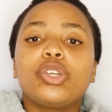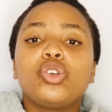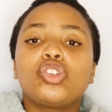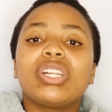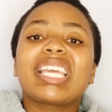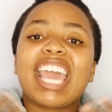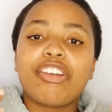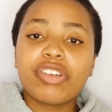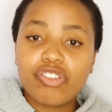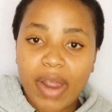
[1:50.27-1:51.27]
usually
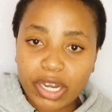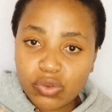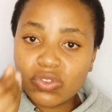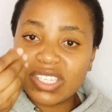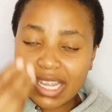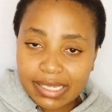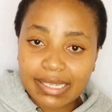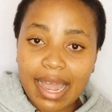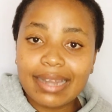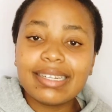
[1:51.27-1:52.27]
carry granules
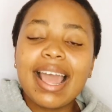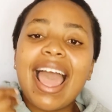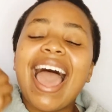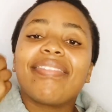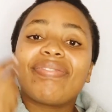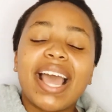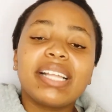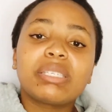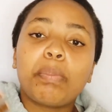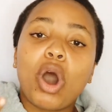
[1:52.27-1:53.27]
inside, and
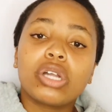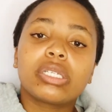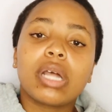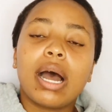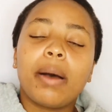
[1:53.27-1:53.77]
that's part,